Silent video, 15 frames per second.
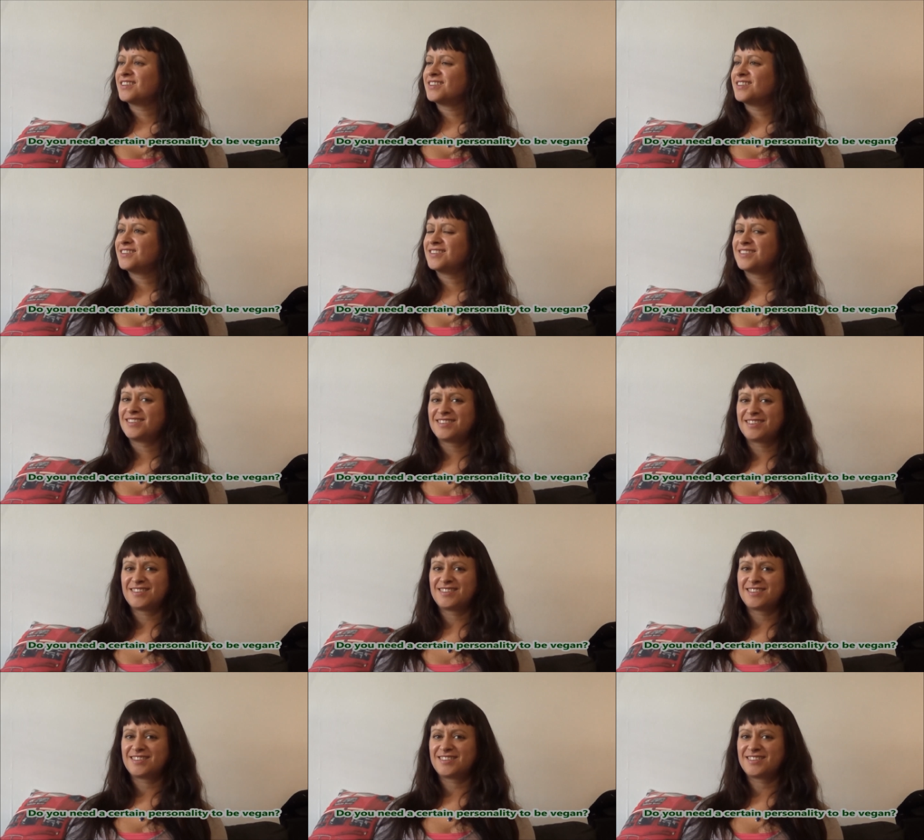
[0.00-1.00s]
think you have to
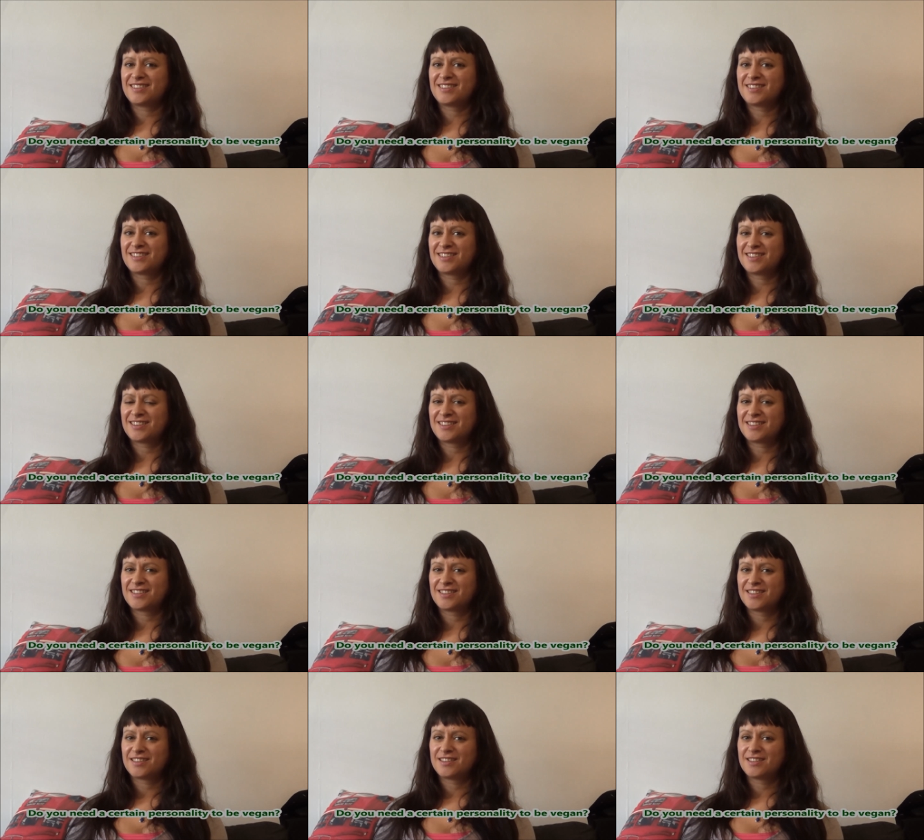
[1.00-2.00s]
be a certain
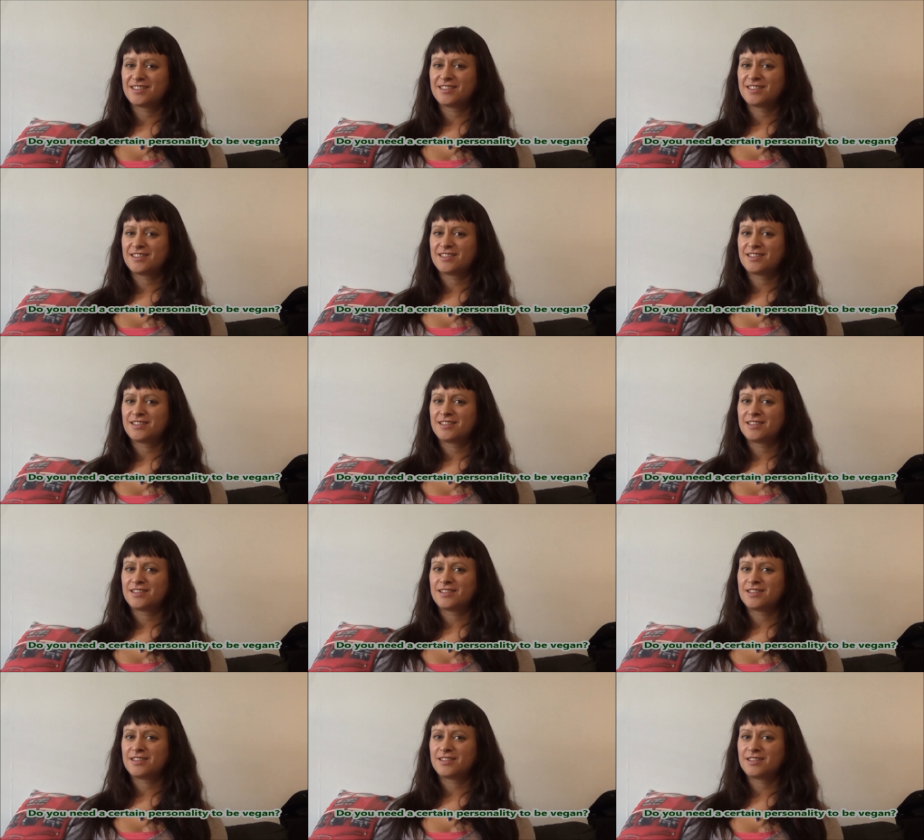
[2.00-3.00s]
personality to be a
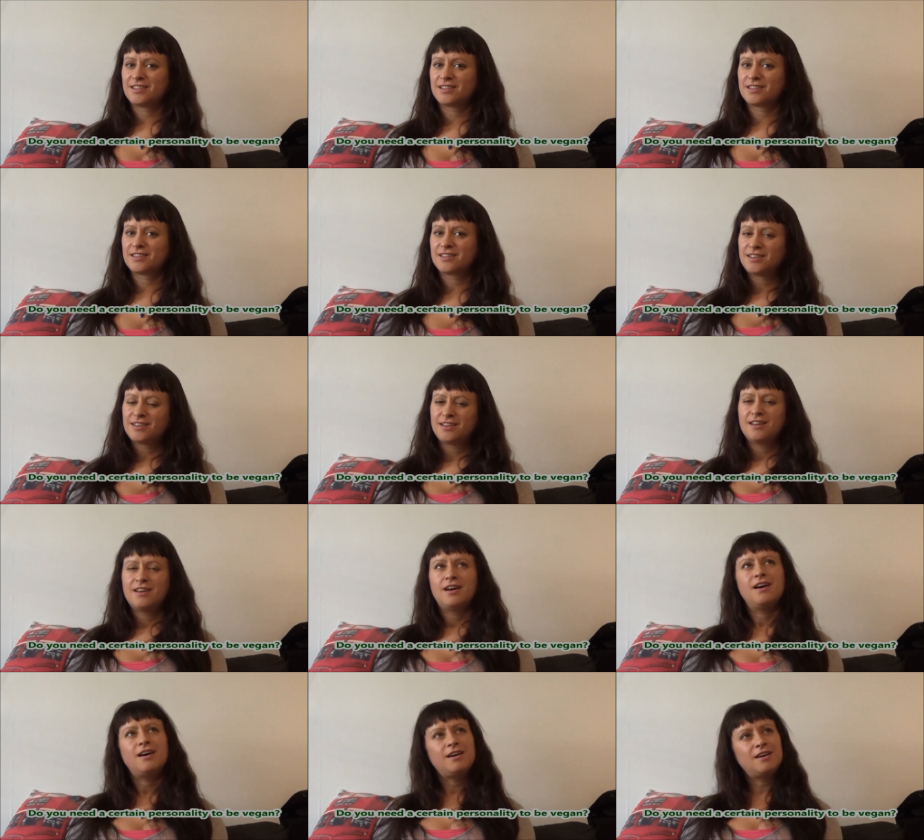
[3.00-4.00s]
vegan?
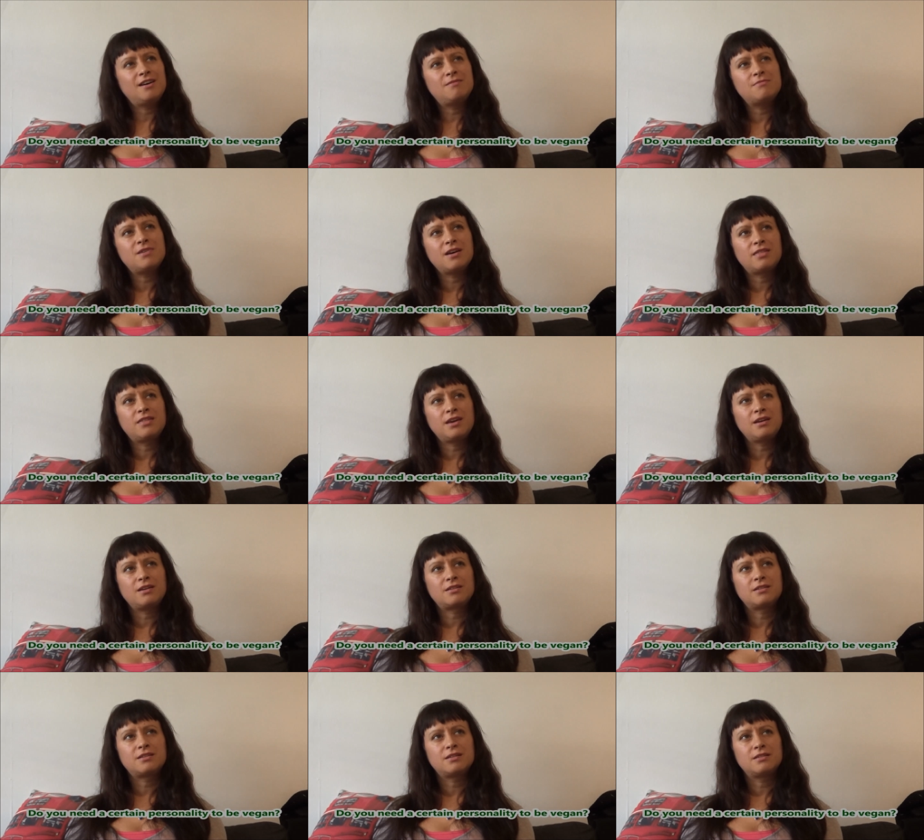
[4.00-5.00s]
Um, I
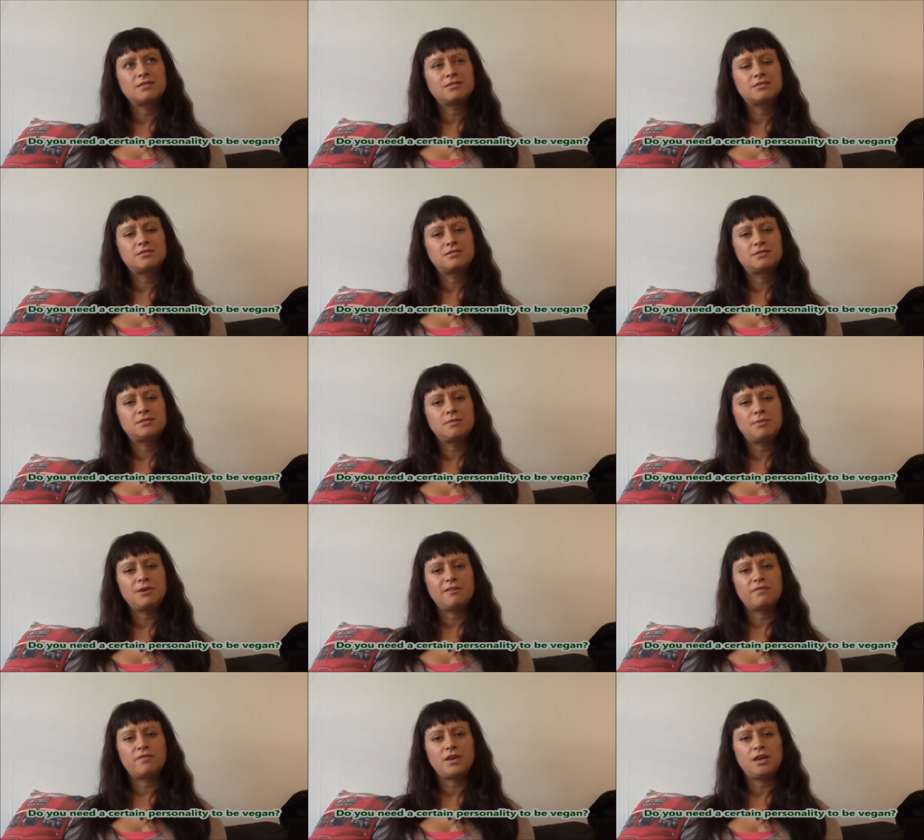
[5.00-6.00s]
think to
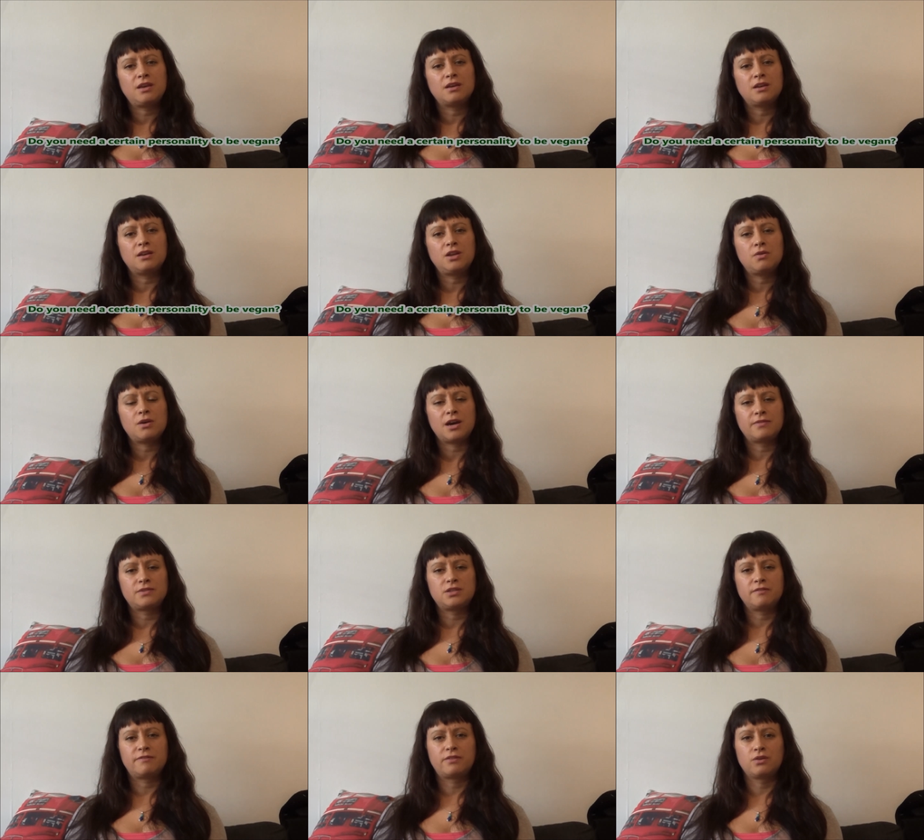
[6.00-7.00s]
be a vegan you have
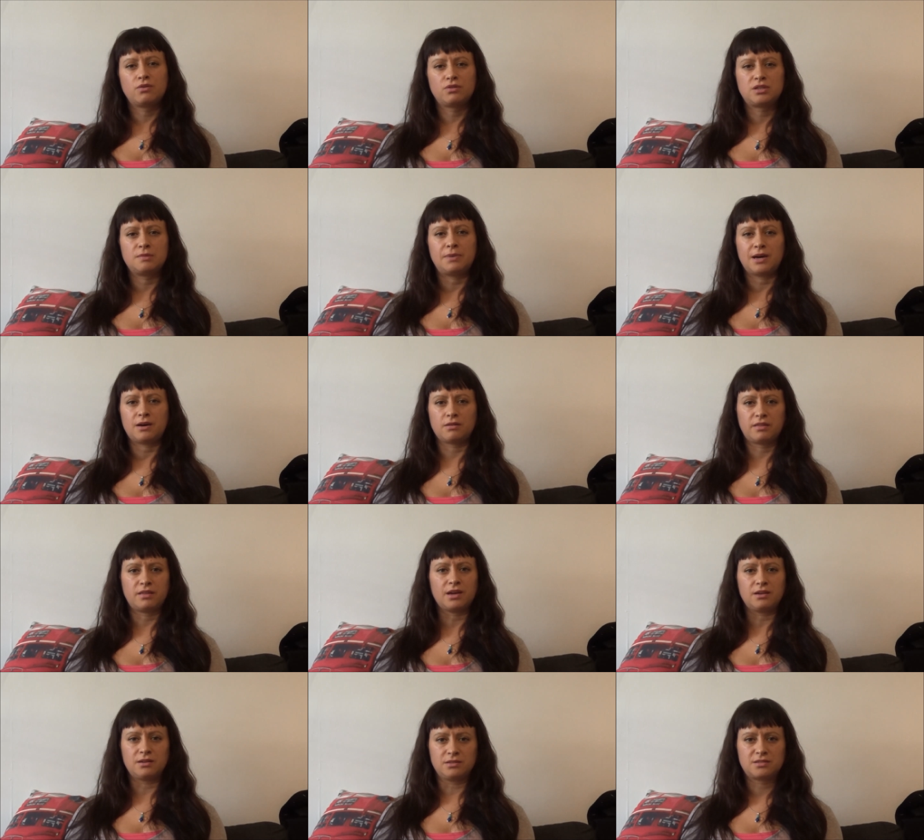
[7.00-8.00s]
to have thought about
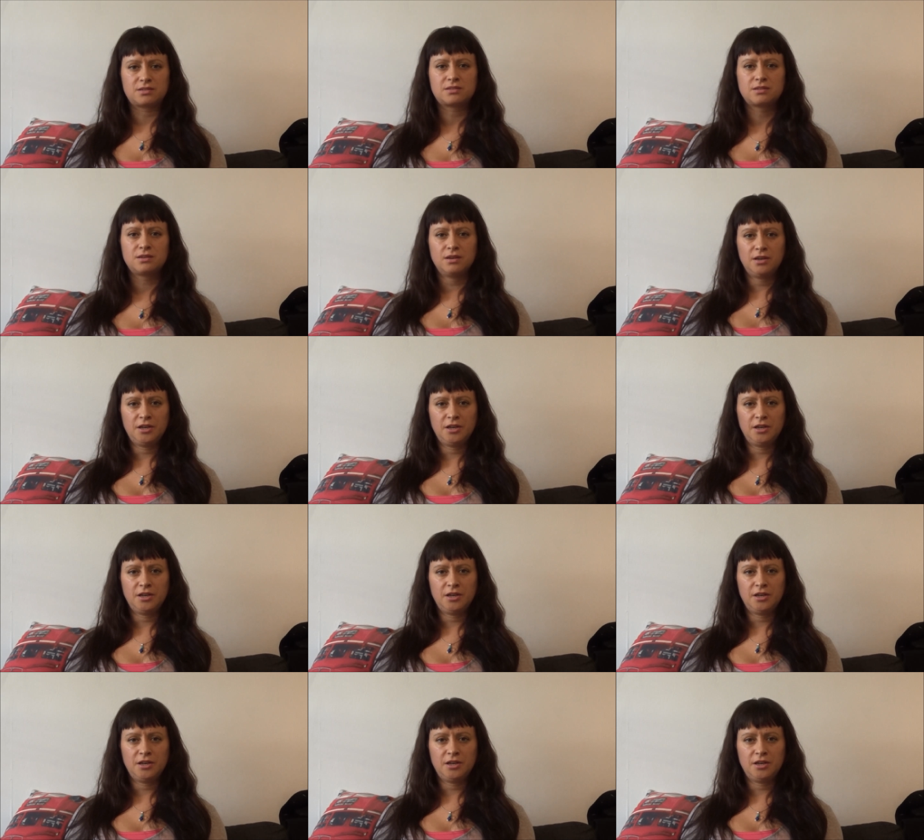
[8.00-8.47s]
things